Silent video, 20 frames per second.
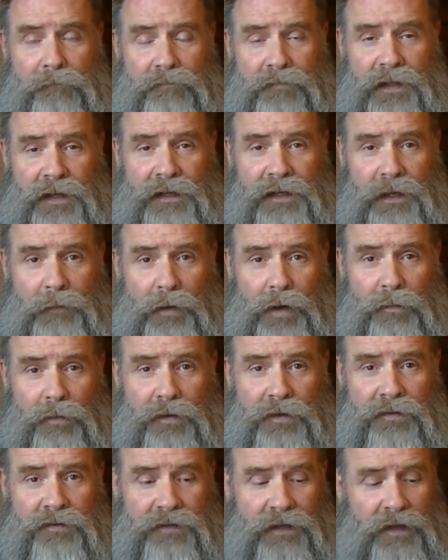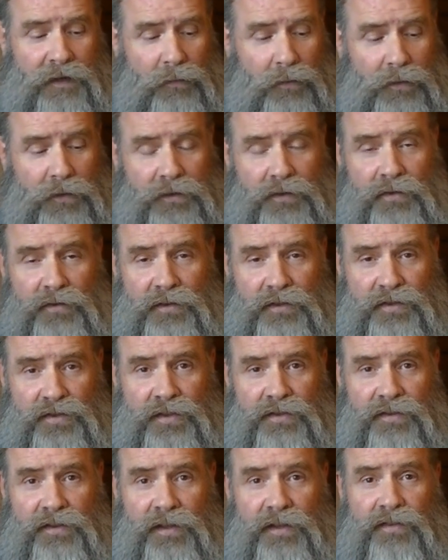I came up with a scent with using
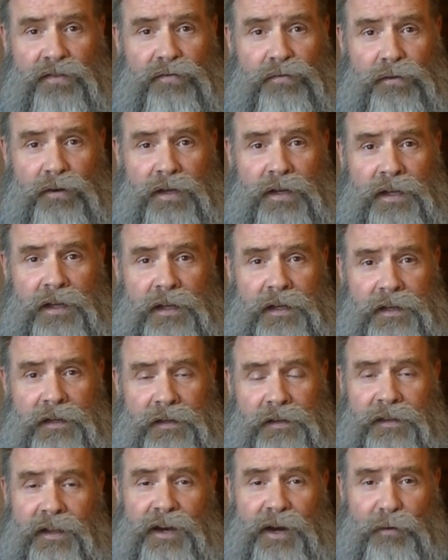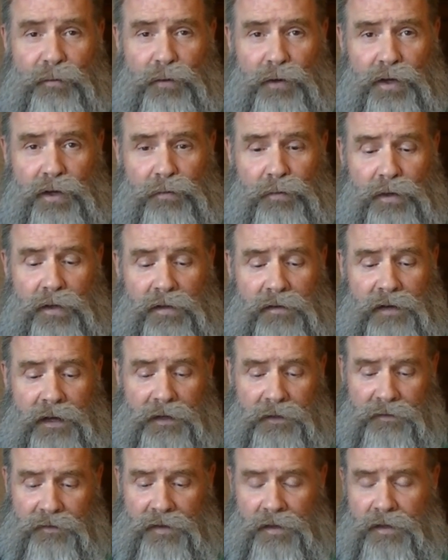just these 3 that I really
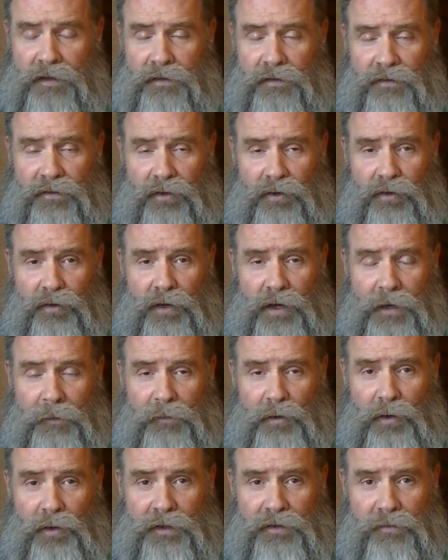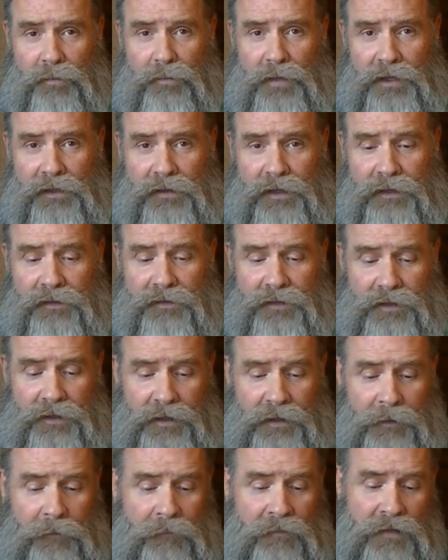liked. So I'm going to make that today.